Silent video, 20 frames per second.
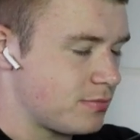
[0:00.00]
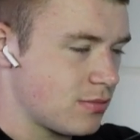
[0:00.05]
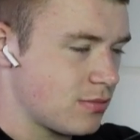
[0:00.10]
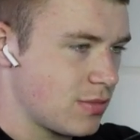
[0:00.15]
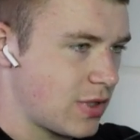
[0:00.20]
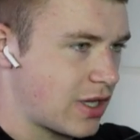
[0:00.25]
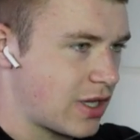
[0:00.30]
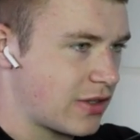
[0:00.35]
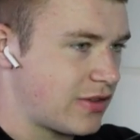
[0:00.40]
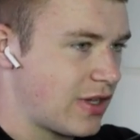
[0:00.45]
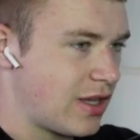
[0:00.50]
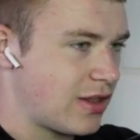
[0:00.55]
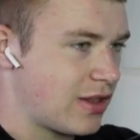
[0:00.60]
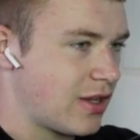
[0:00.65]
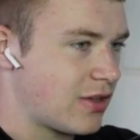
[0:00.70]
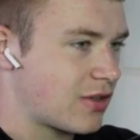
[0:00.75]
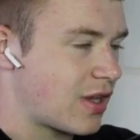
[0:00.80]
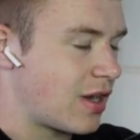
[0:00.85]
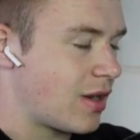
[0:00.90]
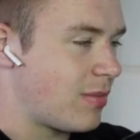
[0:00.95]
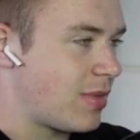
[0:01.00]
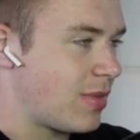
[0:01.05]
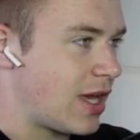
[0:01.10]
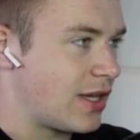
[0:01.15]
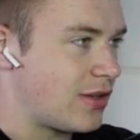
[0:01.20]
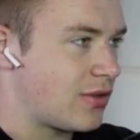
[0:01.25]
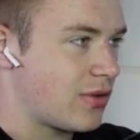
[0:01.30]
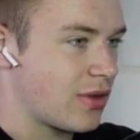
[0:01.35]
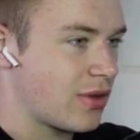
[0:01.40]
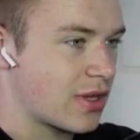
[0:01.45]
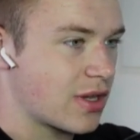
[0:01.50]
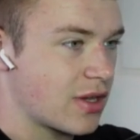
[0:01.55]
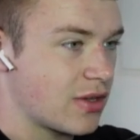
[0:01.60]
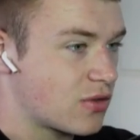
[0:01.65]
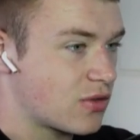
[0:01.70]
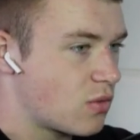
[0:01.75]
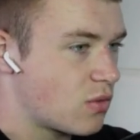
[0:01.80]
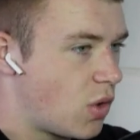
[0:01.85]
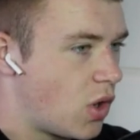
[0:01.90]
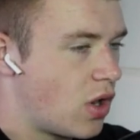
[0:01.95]
Like I said, this can apply to like a
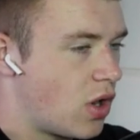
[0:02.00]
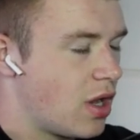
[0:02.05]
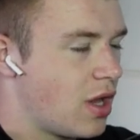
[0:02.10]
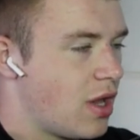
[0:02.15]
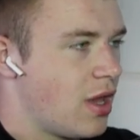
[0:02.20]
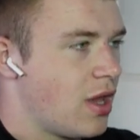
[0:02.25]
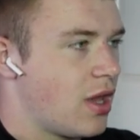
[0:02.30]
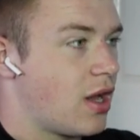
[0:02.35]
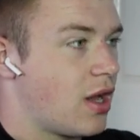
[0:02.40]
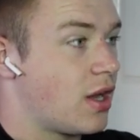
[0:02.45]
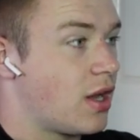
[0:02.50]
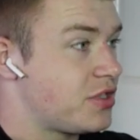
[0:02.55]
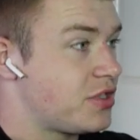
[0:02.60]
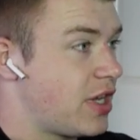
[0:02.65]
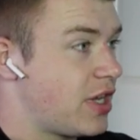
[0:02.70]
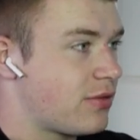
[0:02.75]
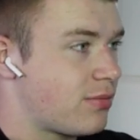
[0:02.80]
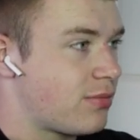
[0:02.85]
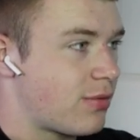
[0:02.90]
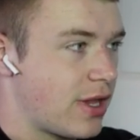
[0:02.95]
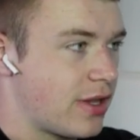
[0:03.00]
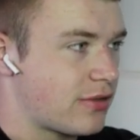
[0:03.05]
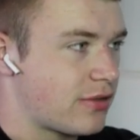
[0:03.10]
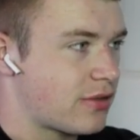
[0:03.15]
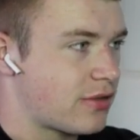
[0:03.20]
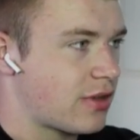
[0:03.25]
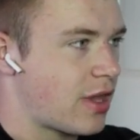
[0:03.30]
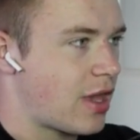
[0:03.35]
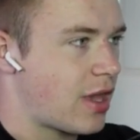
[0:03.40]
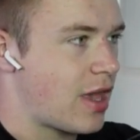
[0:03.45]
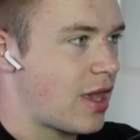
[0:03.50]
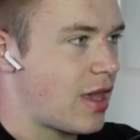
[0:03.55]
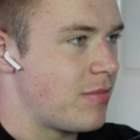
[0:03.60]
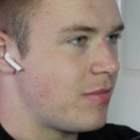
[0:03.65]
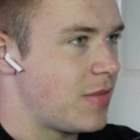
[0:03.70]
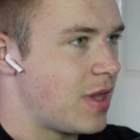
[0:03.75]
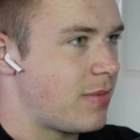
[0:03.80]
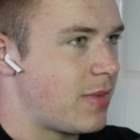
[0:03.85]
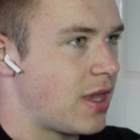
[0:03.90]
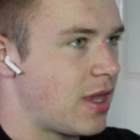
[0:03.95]
squat, a chest press,
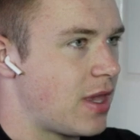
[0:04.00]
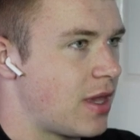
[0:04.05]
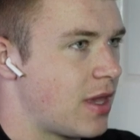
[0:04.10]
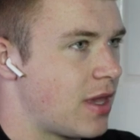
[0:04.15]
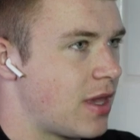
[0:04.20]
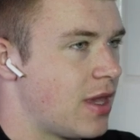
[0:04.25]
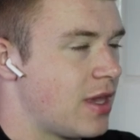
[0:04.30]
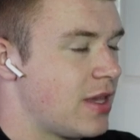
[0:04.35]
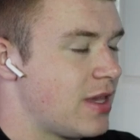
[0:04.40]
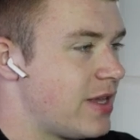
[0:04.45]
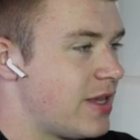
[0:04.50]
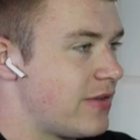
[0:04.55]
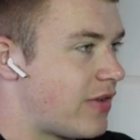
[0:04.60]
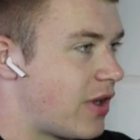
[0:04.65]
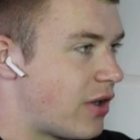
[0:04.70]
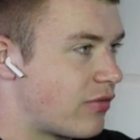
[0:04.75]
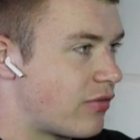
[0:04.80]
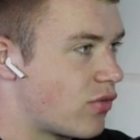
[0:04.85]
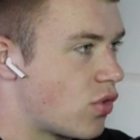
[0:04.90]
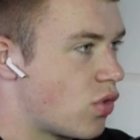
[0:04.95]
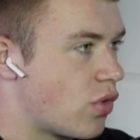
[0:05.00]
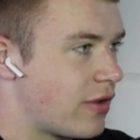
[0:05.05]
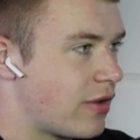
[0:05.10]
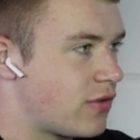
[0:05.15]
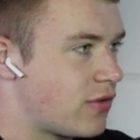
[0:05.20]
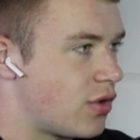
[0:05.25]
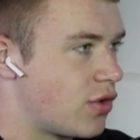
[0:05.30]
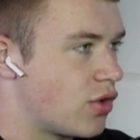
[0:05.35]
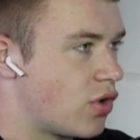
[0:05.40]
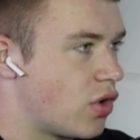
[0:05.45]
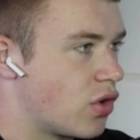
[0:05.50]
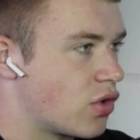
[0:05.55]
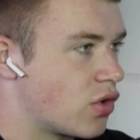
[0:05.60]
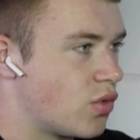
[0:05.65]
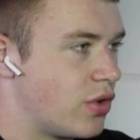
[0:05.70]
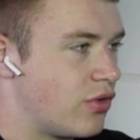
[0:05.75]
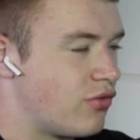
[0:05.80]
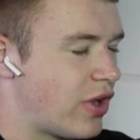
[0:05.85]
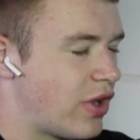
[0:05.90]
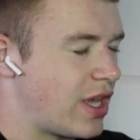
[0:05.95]
maybe even a row if you're not
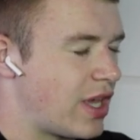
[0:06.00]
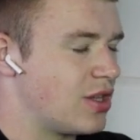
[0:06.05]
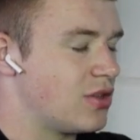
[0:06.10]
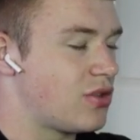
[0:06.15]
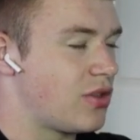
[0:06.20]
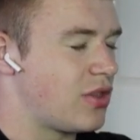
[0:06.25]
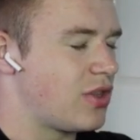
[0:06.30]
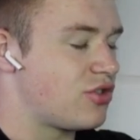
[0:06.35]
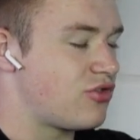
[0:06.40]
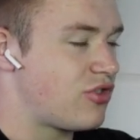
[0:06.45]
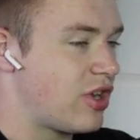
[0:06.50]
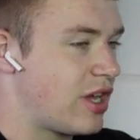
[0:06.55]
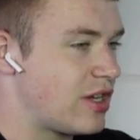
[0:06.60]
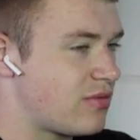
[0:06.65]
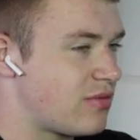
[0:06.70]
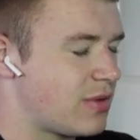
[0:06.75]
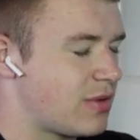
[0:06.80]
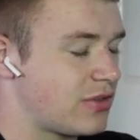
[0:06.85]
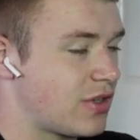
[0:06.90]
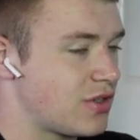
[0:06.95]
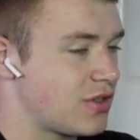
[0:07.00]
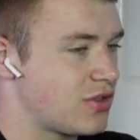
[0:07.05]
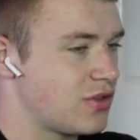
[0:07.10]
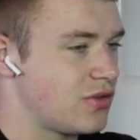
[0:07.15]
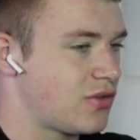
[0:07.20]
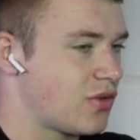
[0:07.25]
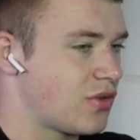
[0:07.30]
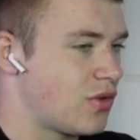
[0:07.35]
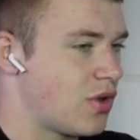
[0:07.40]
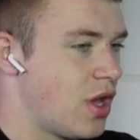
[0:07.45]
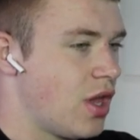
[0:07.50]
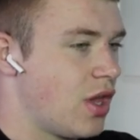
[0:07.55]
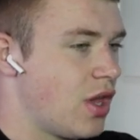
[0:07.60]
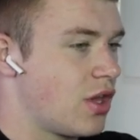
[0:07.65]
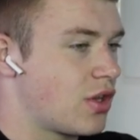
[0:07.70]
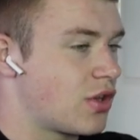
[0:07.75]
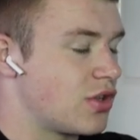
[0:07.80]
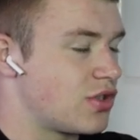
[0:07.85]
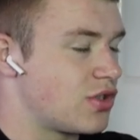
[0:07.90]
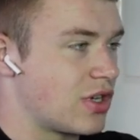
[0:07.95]
going right into the stretch position. So
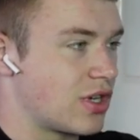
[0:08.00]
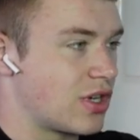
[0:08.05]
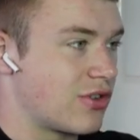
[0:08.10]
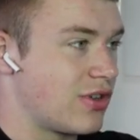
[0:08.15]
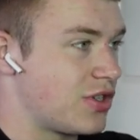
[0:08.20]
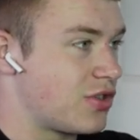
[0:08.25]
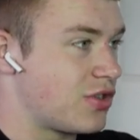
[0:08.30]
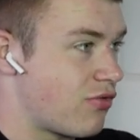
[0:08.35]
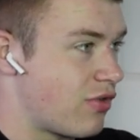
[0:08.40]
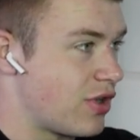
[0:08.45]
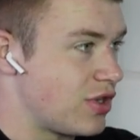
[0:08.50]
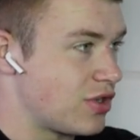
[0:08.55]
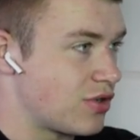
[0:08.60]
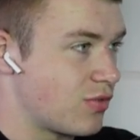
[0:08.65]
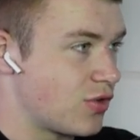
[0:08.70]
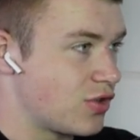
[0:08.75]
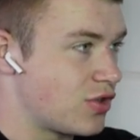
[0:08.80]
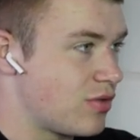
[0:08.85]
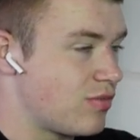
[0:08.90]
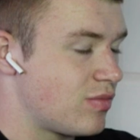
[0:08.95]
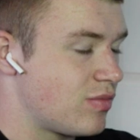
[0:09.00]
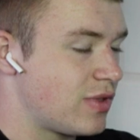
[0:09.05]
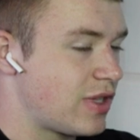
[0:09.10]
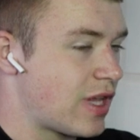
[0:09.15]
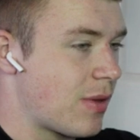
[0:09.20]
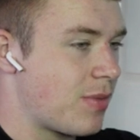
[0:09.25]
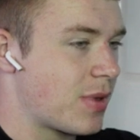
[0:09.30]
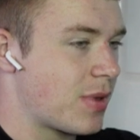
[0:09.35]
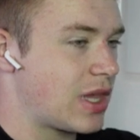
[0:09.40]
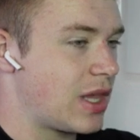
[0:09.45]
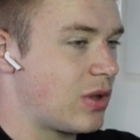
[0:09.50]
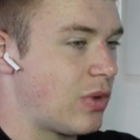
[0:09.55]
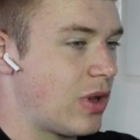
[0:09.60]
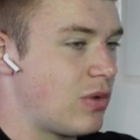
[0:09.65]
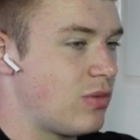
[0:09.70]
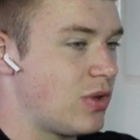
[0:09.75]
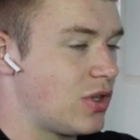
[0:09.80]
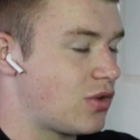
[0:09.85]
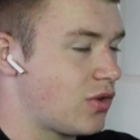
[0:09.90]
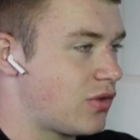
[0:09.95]
could you increase your range of motion? Typically, when
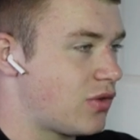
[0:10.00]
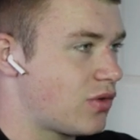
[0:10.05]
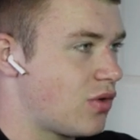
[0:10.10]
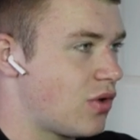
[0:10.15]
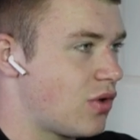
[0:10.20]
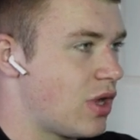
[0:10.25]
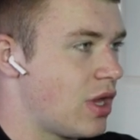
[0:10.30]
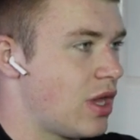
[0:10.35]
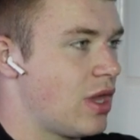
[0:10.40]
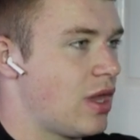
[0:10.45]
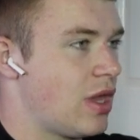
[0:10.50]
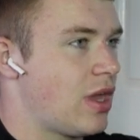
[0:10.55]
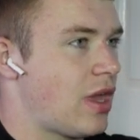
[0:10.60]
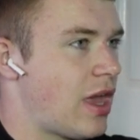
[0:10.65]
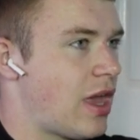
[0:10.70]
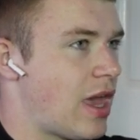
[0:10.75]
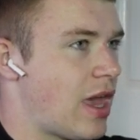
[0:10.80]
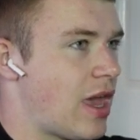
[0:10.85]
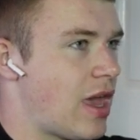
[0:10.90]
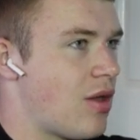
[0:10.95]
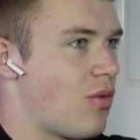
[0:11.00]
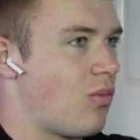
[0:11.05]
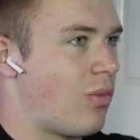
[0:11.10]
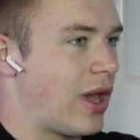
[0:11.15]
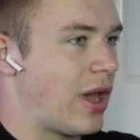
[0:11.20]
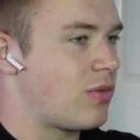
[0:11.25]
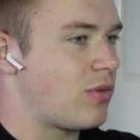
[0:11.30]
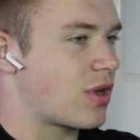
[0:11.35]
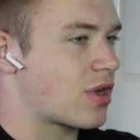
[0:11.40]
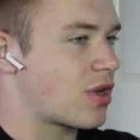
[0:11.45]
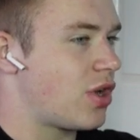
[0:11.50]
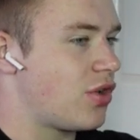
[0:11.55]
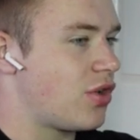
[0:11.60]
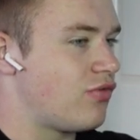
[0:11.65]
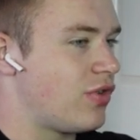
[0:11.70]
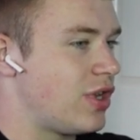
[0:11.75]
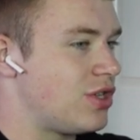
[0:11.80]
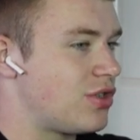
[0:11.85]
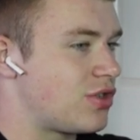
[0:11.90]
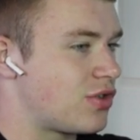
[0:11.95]
we do so, when we're cutting
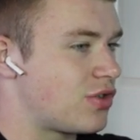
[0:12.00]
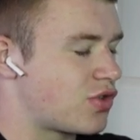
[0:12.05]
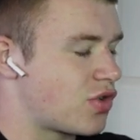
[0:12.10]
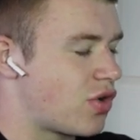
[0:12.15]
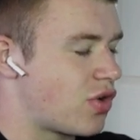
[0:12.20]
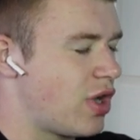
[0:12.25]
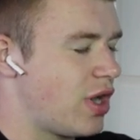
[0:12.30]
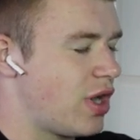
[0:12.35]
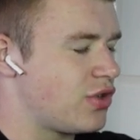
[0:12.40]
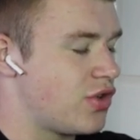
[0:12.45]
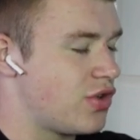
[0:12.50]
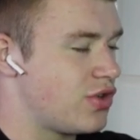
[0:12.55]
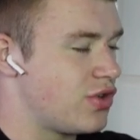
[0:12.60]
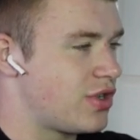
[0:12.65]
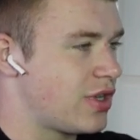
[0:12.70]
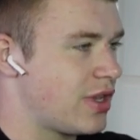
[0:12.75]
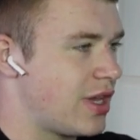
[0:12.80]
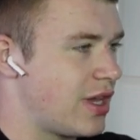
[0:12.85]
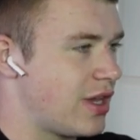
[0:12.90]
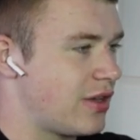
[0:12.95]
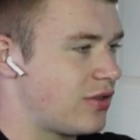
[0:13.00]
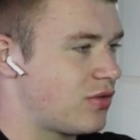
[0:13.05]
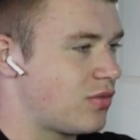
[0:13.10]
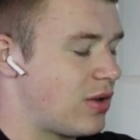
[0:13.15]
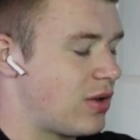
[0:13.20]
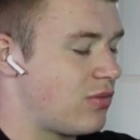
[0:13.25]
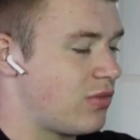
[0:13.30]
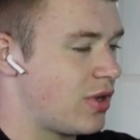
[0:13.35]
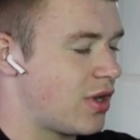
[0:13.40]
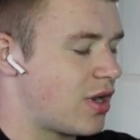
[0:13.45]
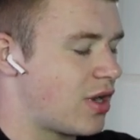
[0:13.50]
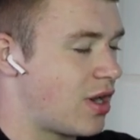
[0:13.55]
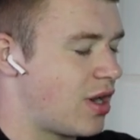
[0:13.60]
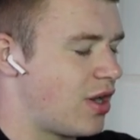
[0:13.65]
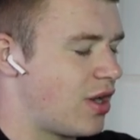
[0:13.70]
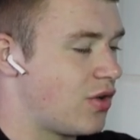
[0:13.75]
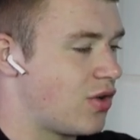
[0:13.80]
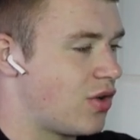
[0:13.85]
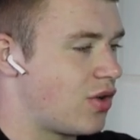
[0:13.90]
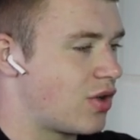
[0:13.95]
range short, usually it's when we
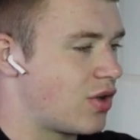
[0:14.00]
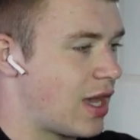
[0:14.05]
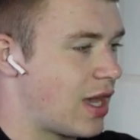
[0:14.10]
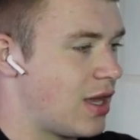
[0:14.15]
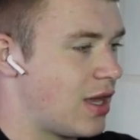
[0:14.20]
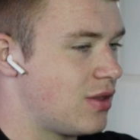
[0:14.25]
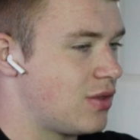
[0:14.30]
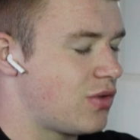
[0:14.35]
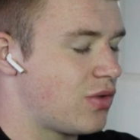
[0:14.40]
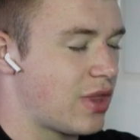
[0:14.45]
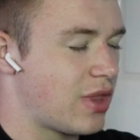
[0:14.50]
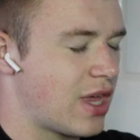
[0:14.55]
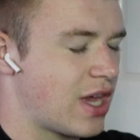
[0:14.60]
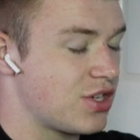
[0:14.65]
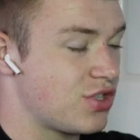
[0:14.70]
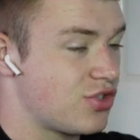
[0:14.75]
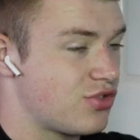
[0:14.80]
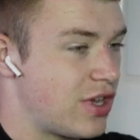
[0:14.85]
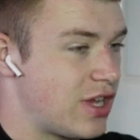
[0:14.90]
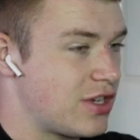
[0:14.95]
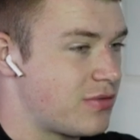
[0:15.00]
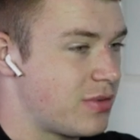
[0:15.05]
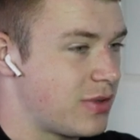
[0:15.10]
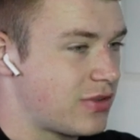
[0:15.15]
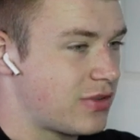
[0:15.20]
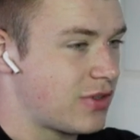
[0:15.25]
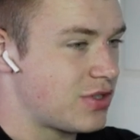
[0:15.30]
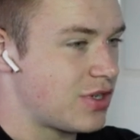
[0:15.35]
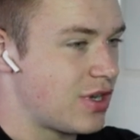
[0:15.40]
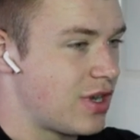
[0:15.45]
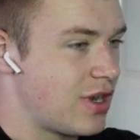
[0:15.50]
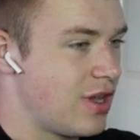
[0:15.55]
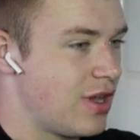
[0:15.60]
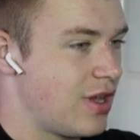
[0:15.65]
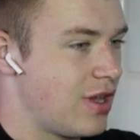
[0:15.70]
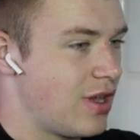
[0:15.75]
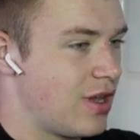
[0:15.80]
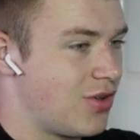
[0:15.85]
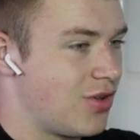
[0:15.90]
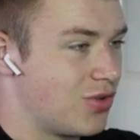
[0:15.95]
are not getting to that stretch position
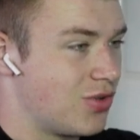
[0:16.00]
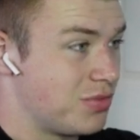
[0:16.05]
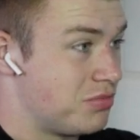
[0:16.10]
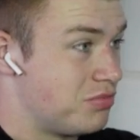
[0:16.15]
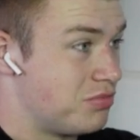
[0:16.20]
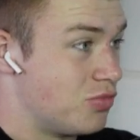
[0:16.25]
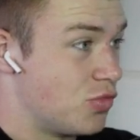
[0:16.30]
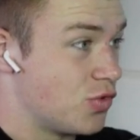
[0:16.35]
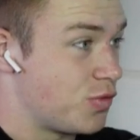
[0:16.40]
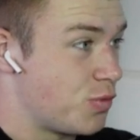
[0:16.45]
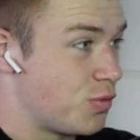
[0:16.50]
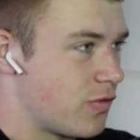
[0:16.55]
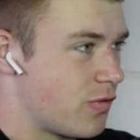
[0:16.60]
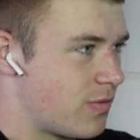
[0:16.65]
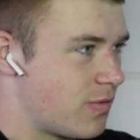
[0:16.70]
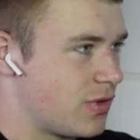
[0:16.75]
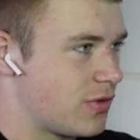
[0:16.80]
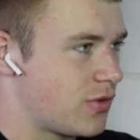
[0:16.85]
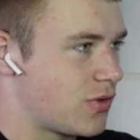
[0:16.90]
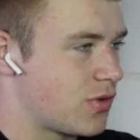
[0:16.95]
on most movements.